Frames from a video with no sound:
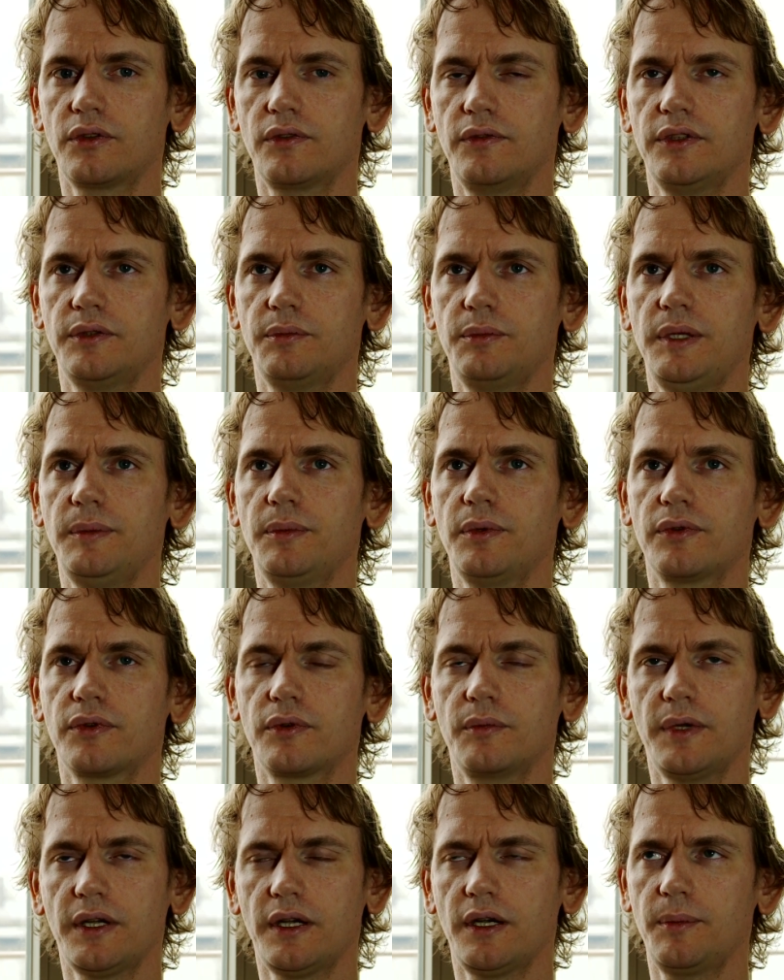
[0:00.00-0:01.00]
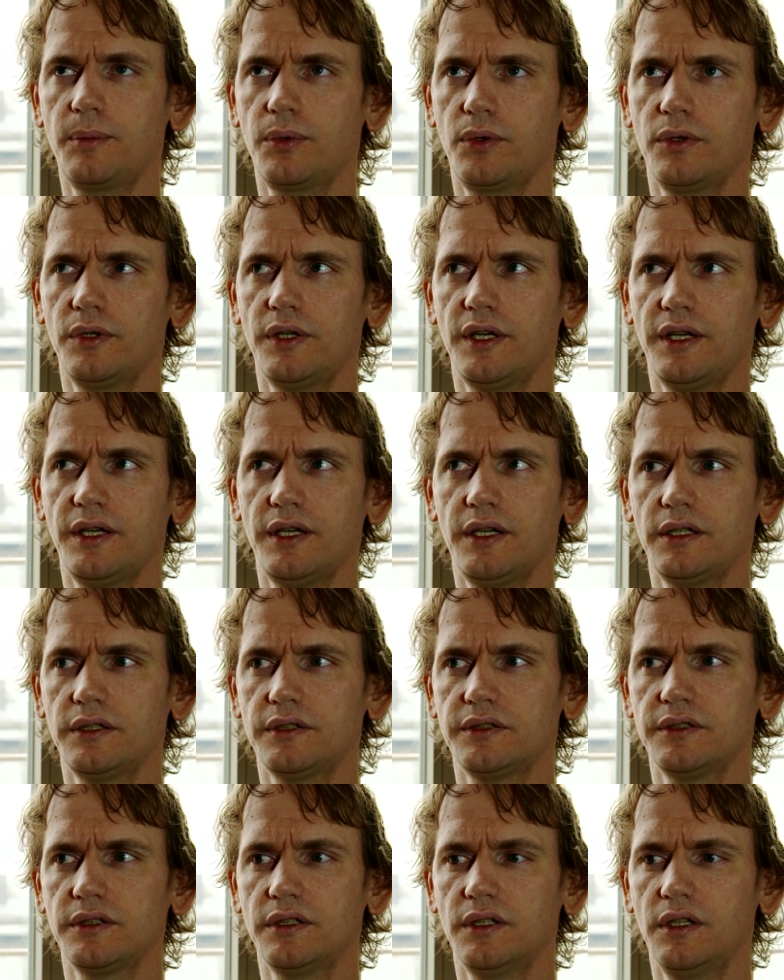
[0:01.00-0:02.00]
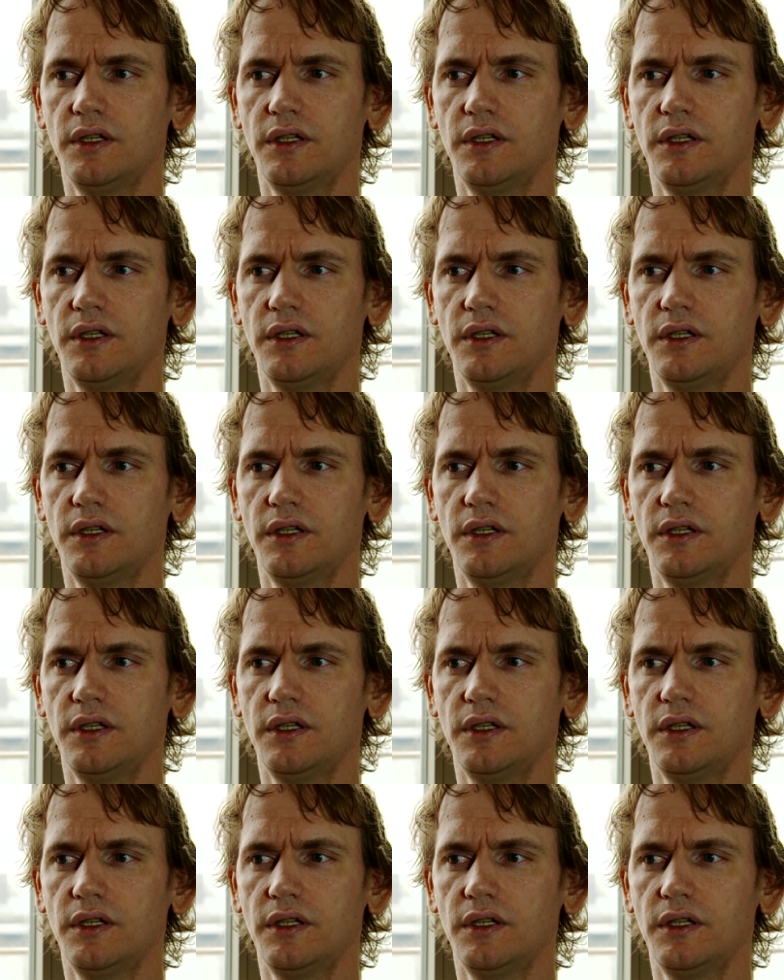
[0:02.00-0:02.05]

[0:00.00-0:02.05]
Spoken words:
with people from Megaupload I had